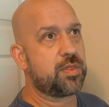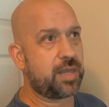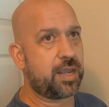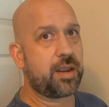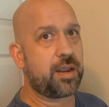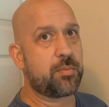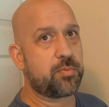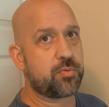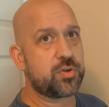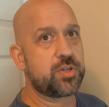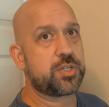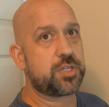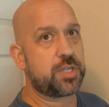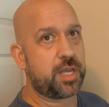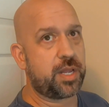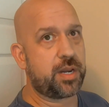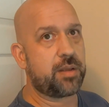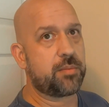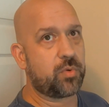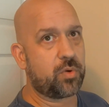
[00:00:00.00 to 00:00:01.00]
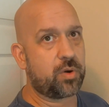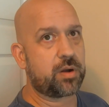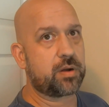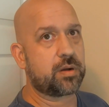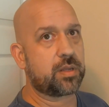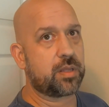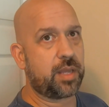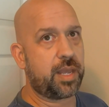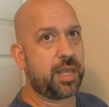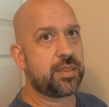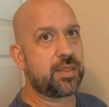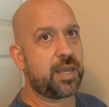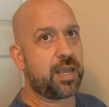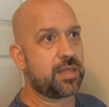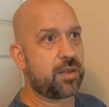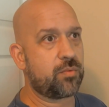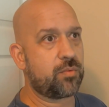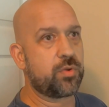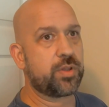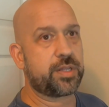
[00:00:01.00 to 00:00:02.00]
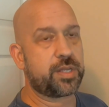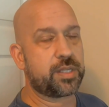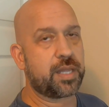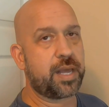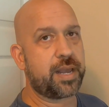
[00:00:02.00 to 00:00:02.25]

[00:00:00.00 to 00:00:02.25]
they appreciate it more and they really